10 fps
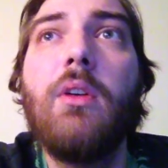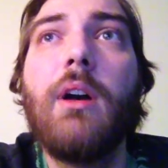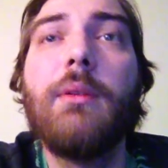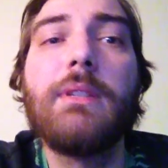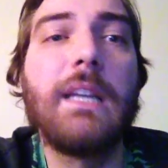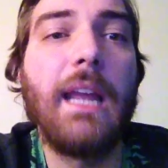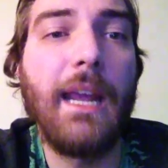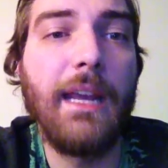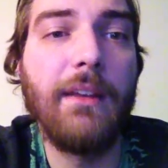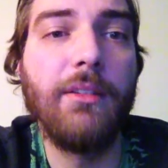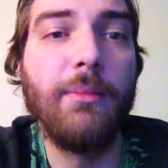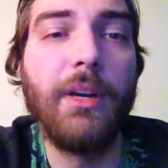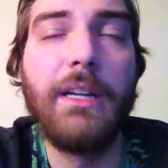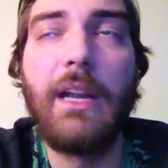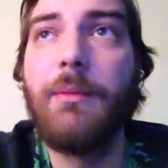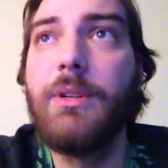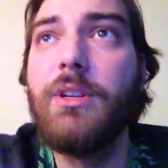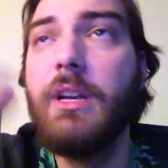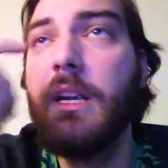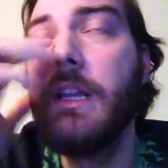I was going to handle the brain
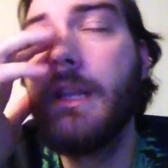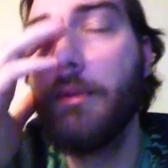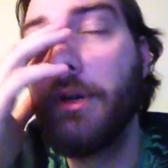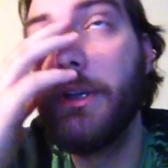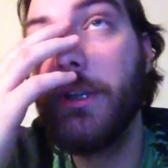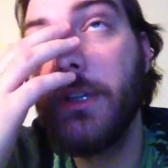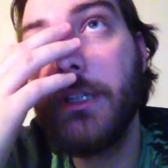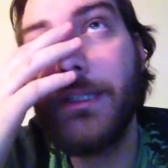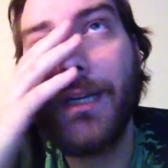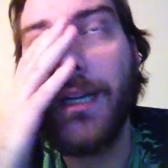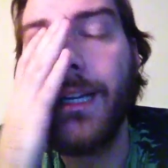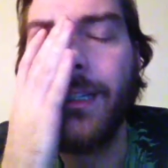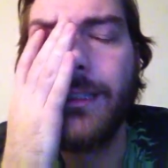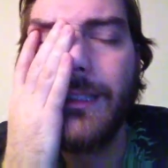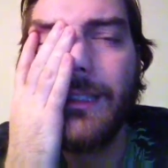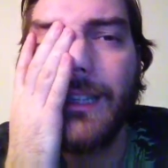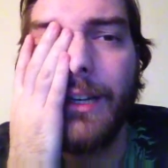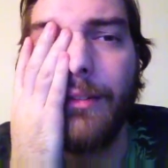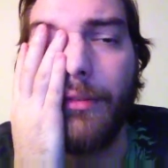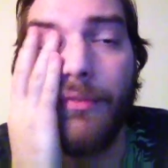damage. They were a good,
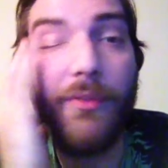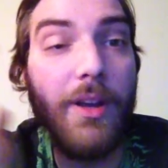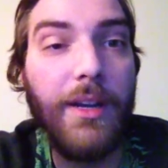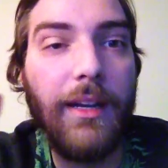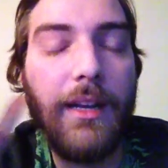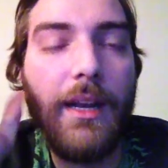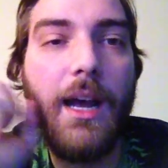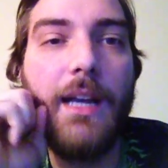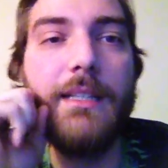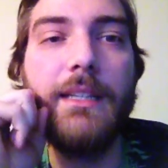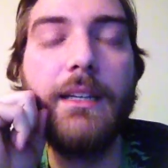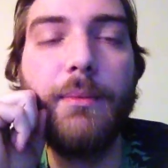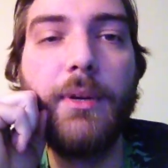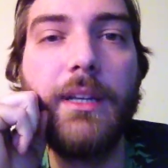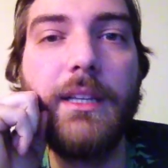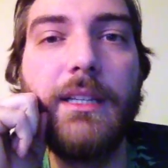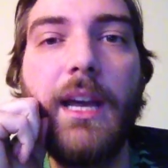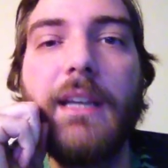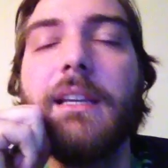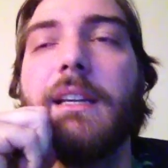kind of a fun idea to put in the
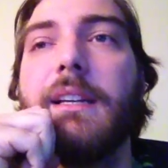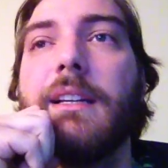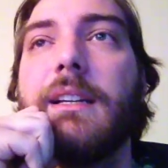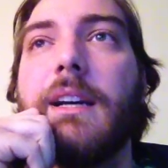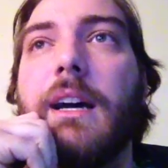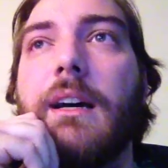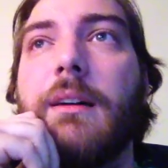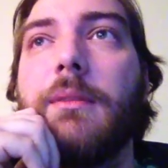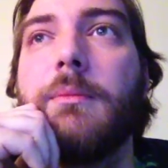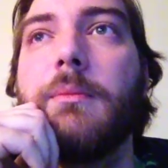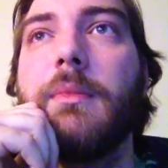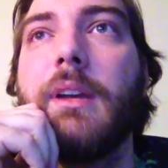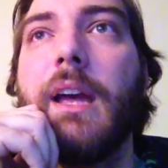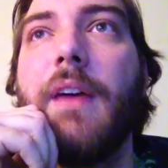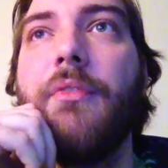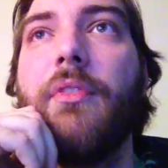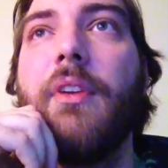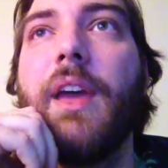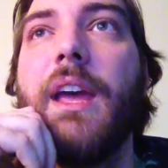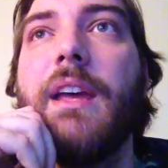deck. And
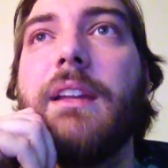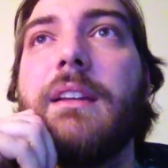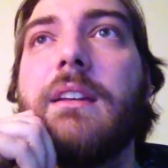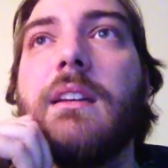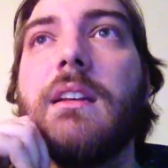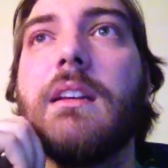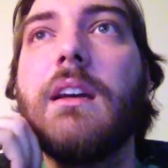then